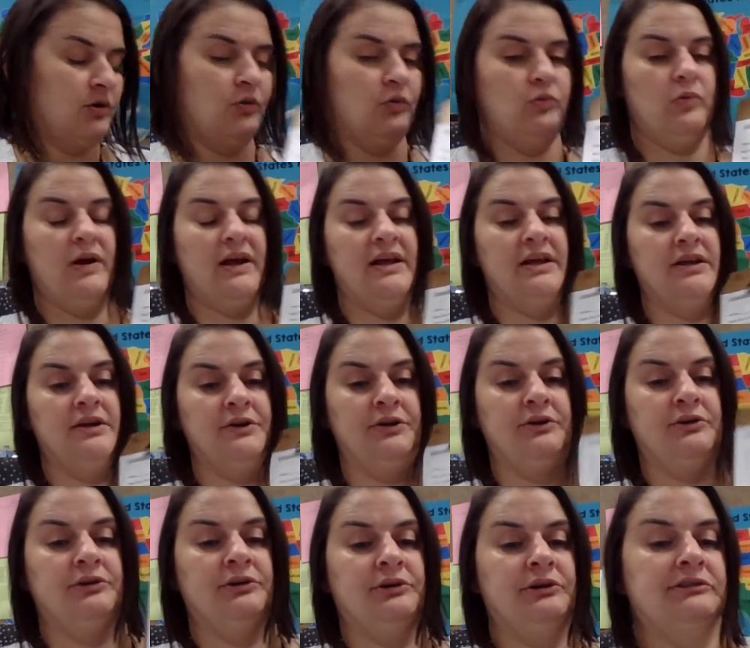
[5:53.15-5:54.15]
when
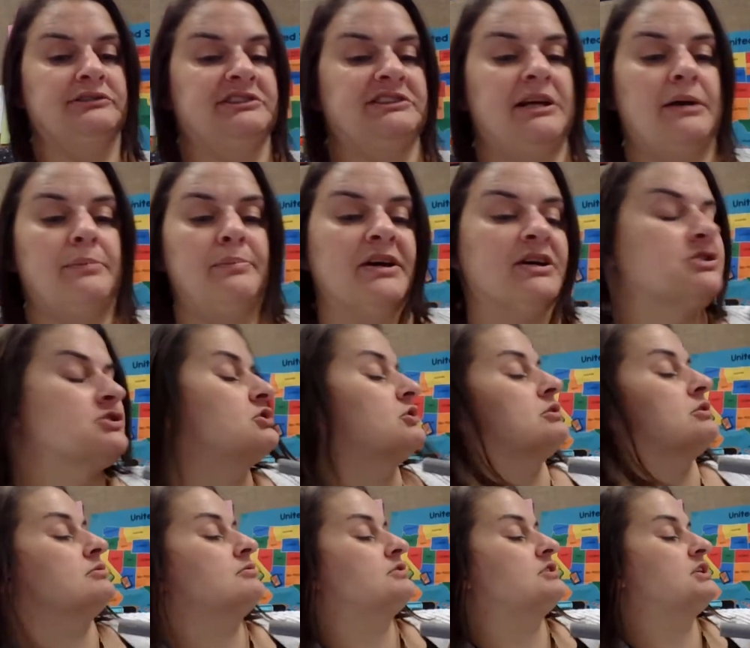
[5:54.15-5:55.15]
you use a
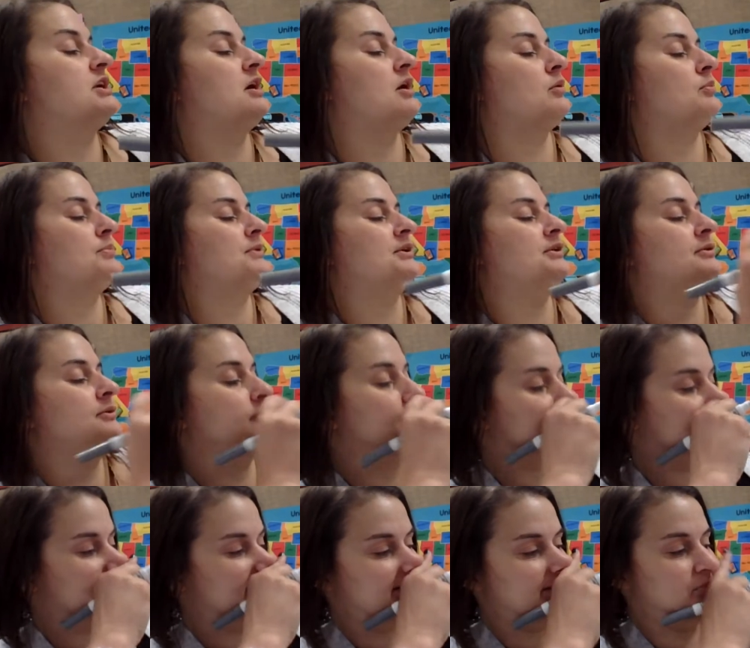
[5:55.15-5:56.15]
picture to help you
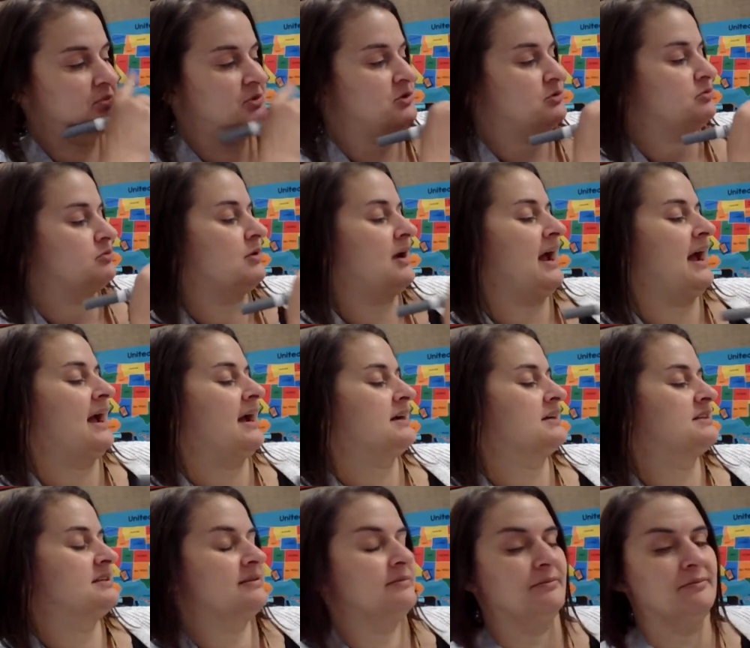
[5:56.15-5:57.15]

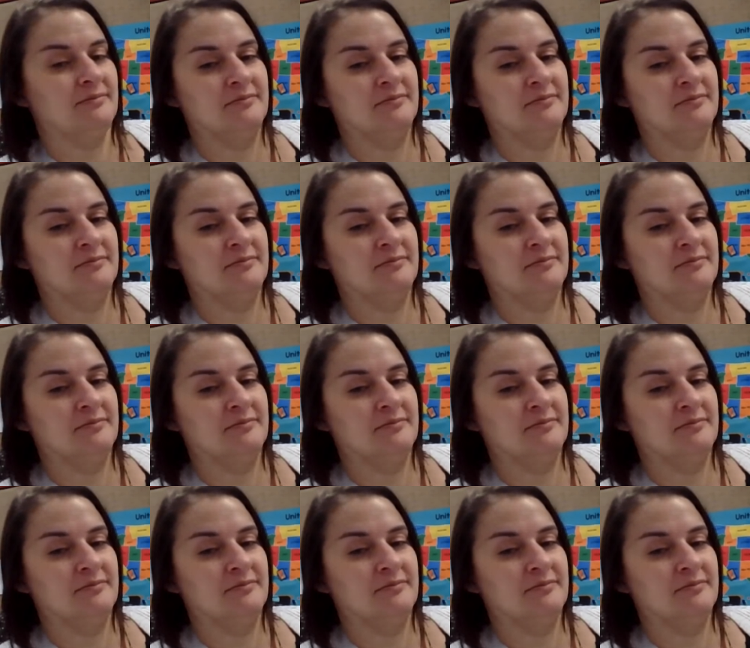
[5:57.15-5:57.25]
subtract.